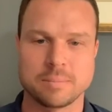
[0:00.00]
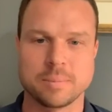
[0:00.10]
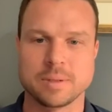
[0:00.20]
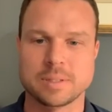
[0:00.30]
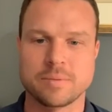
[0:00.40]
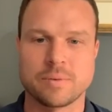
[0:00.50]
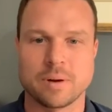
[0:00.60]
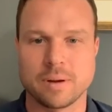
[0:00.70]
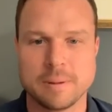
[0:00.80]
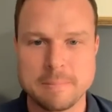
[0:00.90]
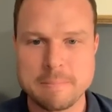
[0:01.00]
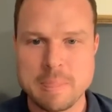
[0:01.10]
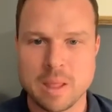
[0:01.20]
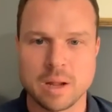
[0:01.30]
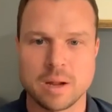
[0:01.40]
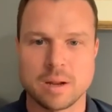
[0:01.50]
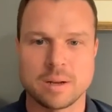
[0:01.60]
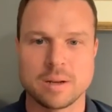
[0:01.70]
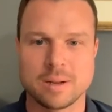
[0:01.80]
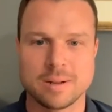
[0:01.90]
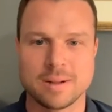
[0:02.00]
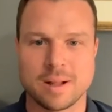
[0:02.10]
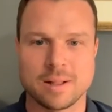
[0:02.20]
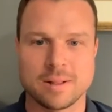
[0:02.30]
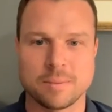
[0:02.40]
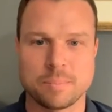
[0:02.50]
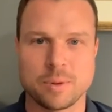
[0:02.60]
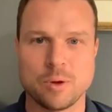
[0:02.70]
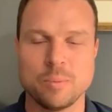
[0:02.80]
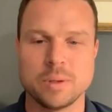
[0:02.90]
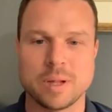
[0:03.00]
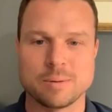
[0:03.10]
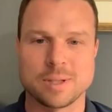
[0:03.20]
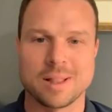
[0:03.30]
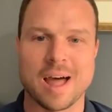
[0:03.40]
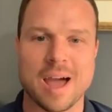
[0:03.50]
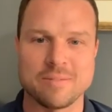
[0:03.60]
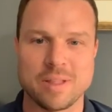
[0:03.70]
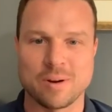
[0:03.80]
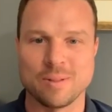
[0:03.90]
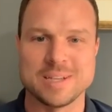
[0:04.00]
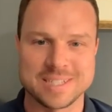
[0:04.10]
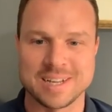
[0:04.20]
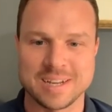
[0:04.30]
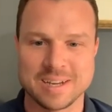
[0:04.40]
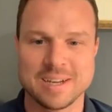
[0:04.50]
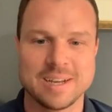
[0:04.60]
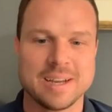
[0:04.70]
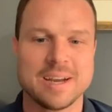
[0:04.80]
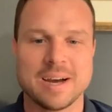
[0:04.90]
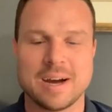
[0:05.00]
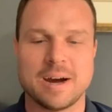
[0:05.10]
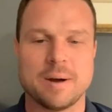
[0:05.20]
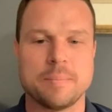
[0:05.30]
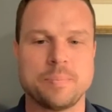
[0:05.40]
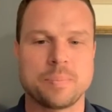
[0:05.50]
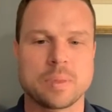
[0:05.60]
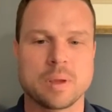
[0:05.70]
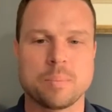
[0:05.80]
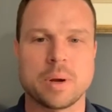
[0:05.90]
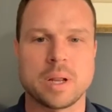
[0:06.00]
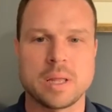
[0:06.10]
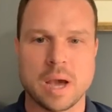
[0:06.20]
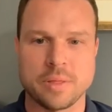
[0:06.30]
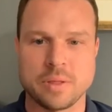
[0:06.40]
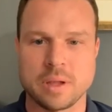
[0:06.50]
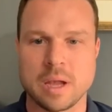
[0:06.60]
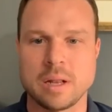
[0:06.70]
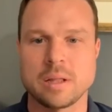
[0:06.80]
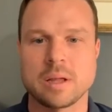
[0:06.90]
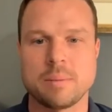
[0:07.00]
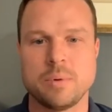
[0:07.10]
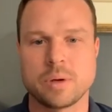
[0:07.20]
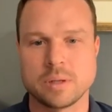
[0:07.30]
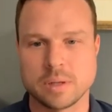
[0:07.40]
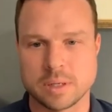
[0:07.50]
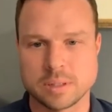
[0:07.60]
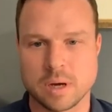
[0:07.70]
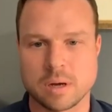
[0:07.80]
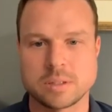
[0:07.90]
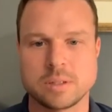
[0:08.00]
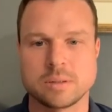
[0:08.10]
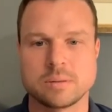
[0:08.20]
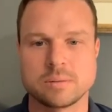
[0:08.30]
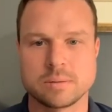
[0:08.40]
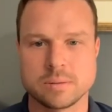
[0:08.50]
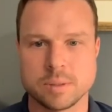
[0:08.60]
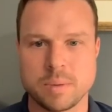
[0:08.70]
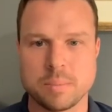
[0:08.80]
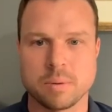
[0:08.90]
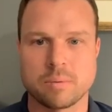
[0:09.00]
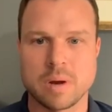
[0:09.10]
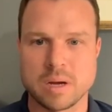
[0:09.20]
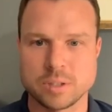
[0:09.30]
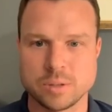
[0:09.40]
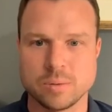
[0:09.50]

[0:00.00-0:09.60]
except for a, uh, a human that was alive there listening. Um, but yeah, I think anytime you can like talk to your to people around you,